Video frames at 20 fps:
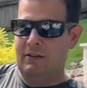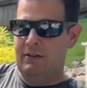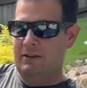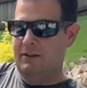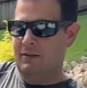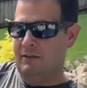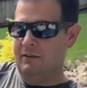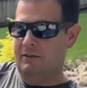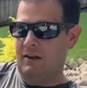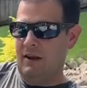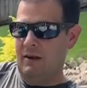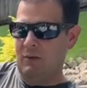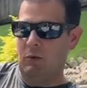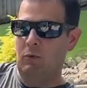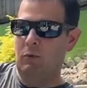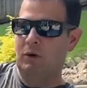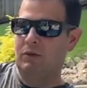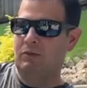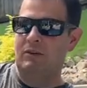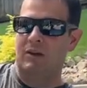This table
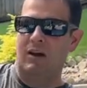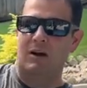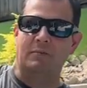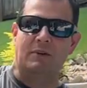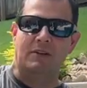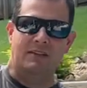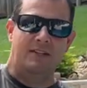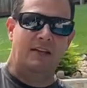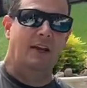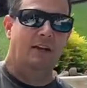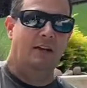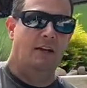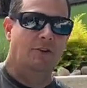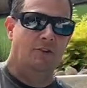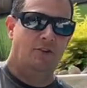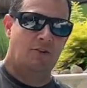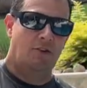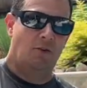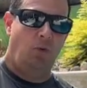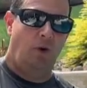works in up to 10
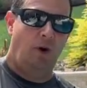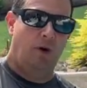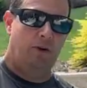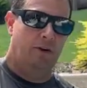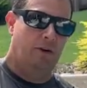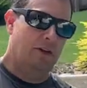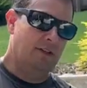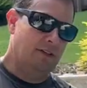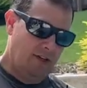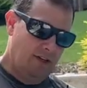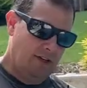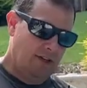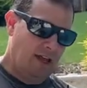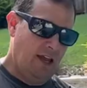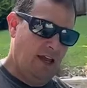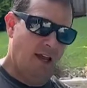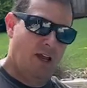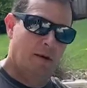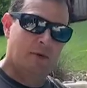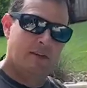inches of water, and
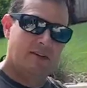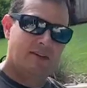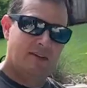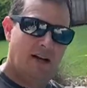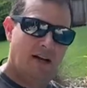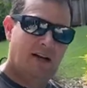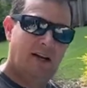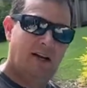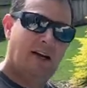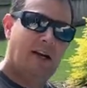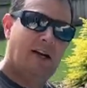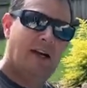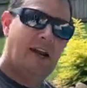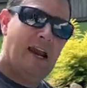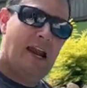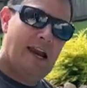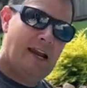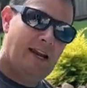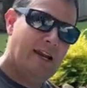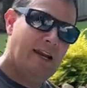today I'm gonna set it in an
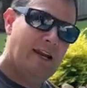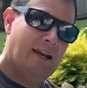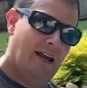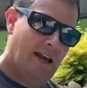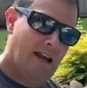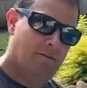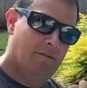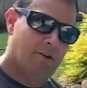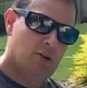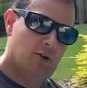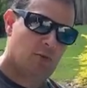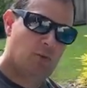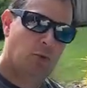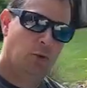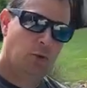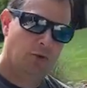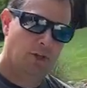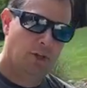eight and a half inch pool